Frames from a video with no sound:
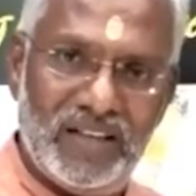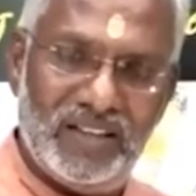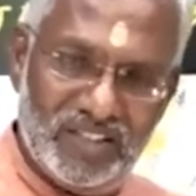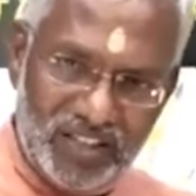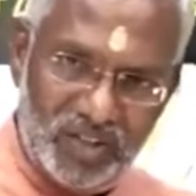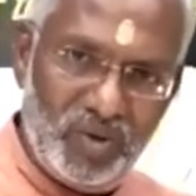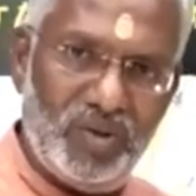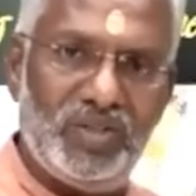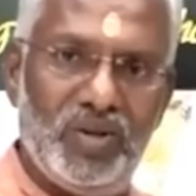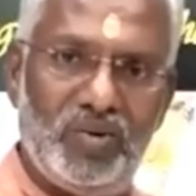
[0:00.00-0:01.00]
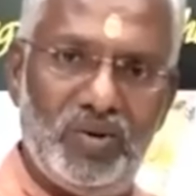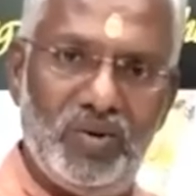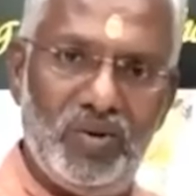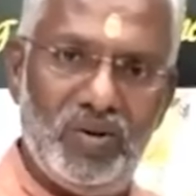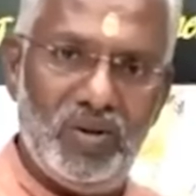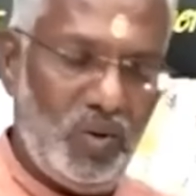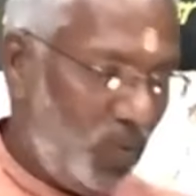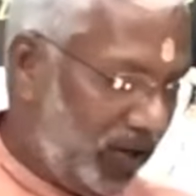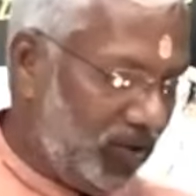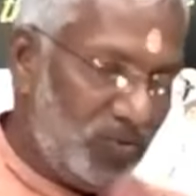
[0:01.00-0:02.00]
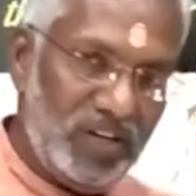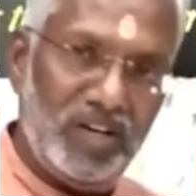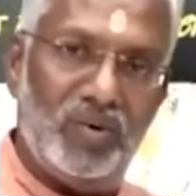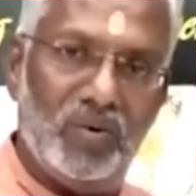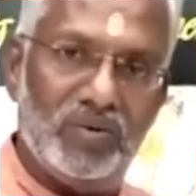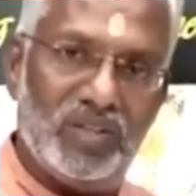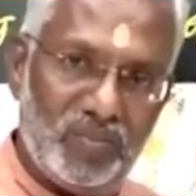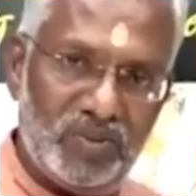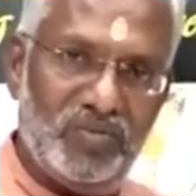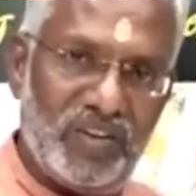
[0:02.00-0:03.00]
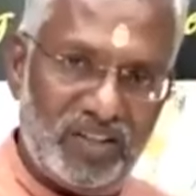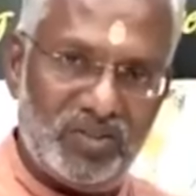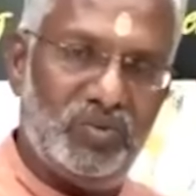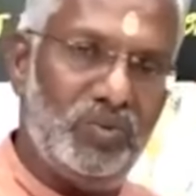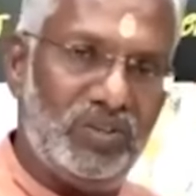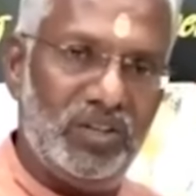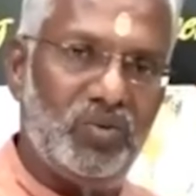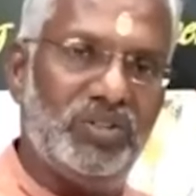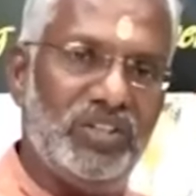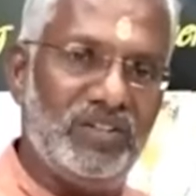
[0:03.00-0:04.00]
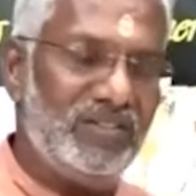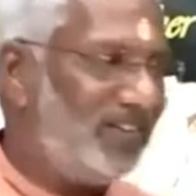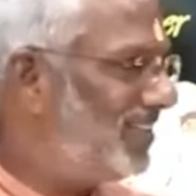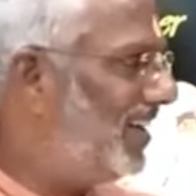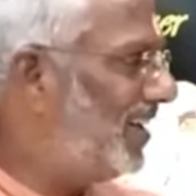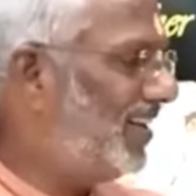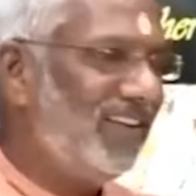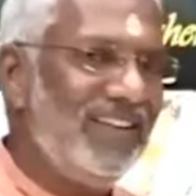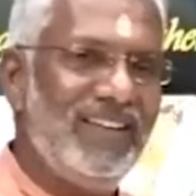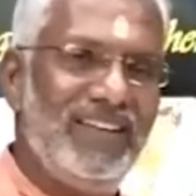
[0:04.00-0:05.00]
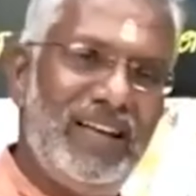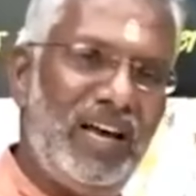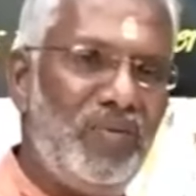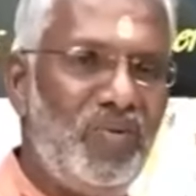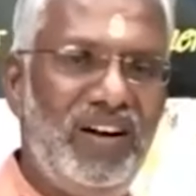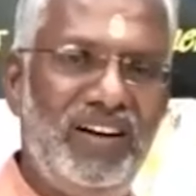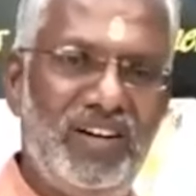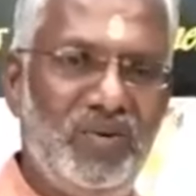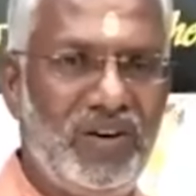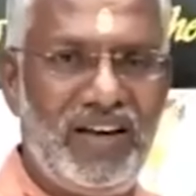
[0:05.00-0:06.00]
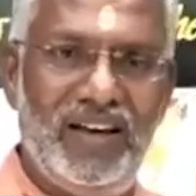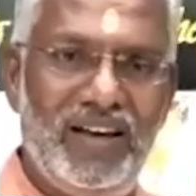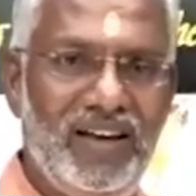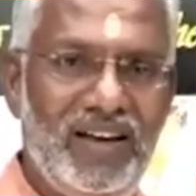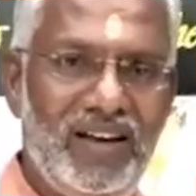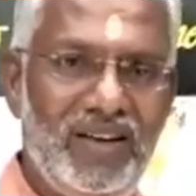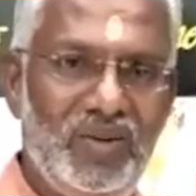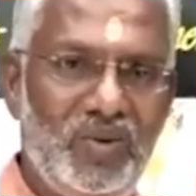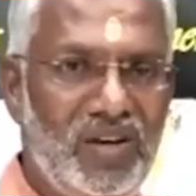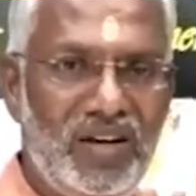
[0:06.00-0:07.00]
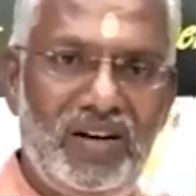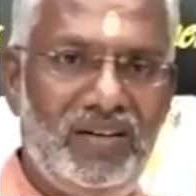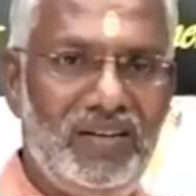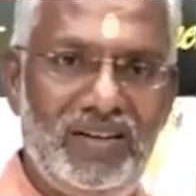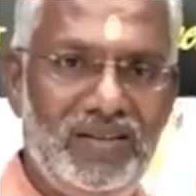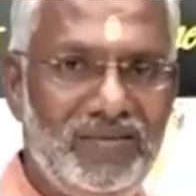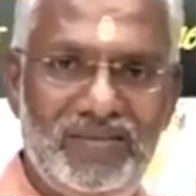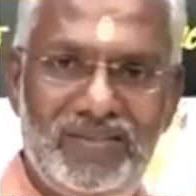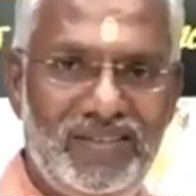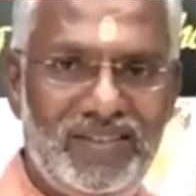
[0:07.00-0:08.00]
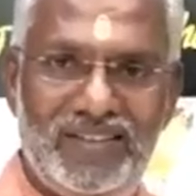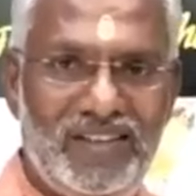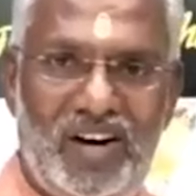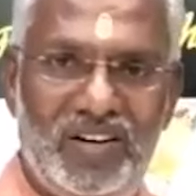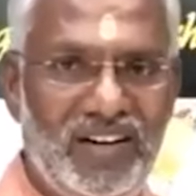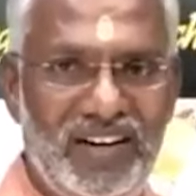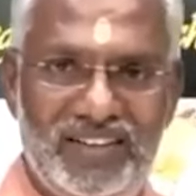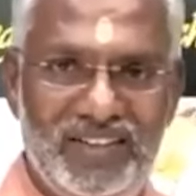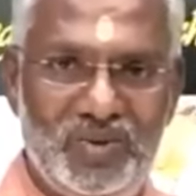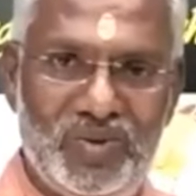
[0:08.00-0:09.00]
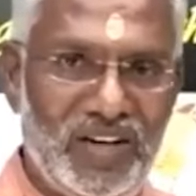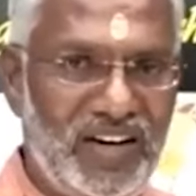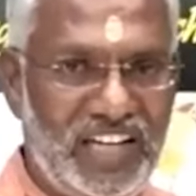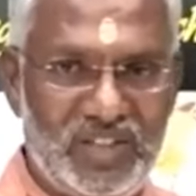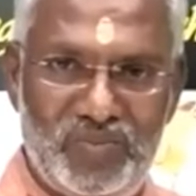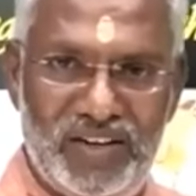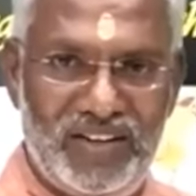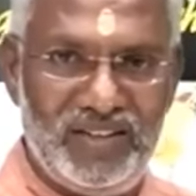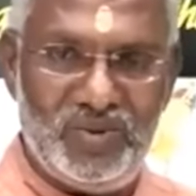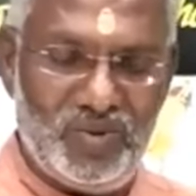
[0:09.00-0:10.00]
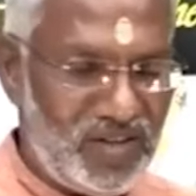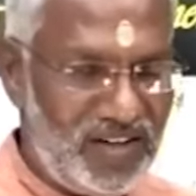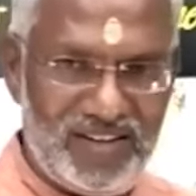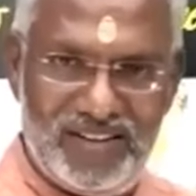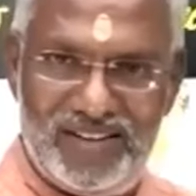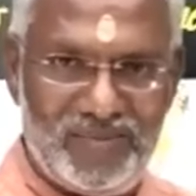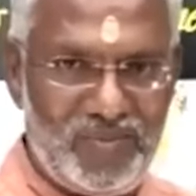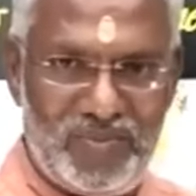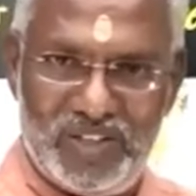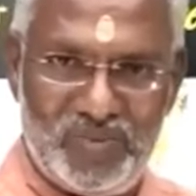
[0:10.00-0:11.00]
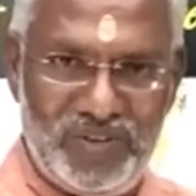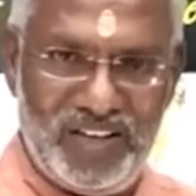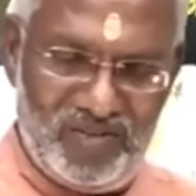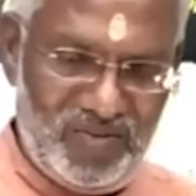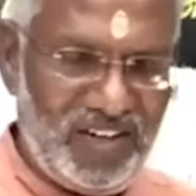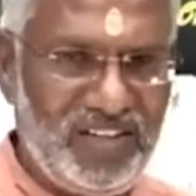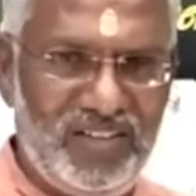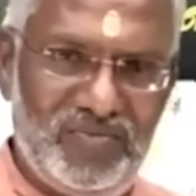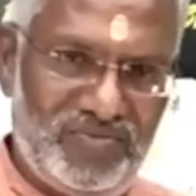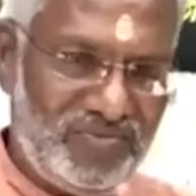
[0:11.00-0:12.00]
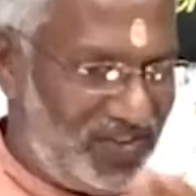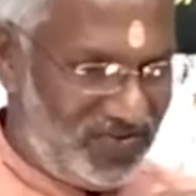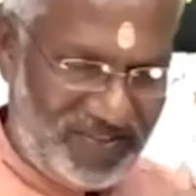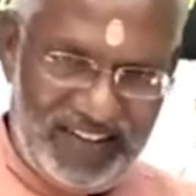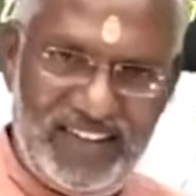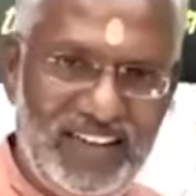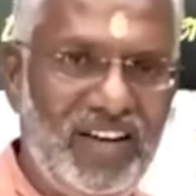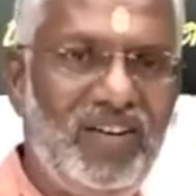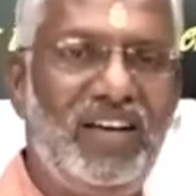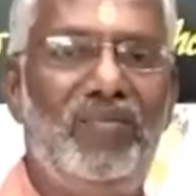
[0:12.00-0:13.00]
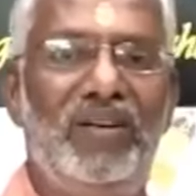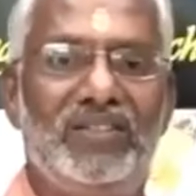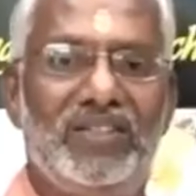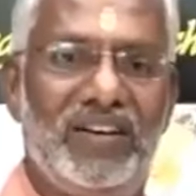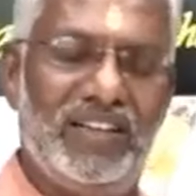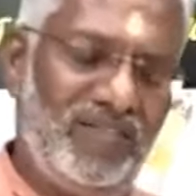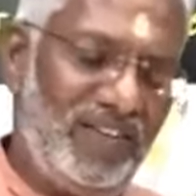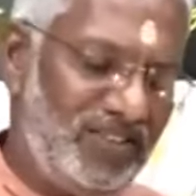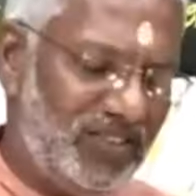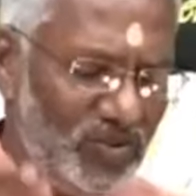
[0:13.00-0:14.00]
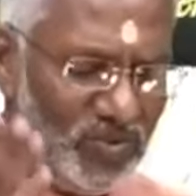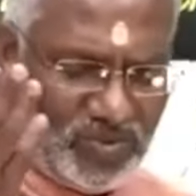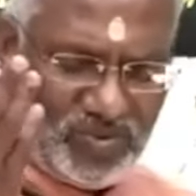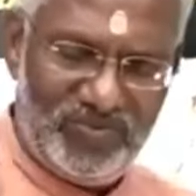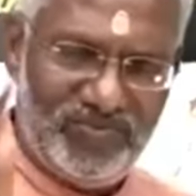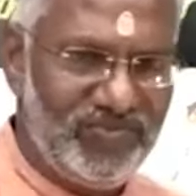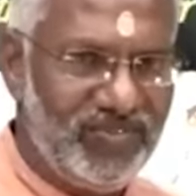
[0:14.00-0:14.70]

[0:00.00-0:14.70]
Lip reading: These are the duties you have to do. Why you didn't do? Suppose if you ask 2-3 questions, sir, I'm a volunteer, okay? You cannot order like this. You cannot ask me like this. You cannot press me. If I like, I will come and sir. Otherwise, you...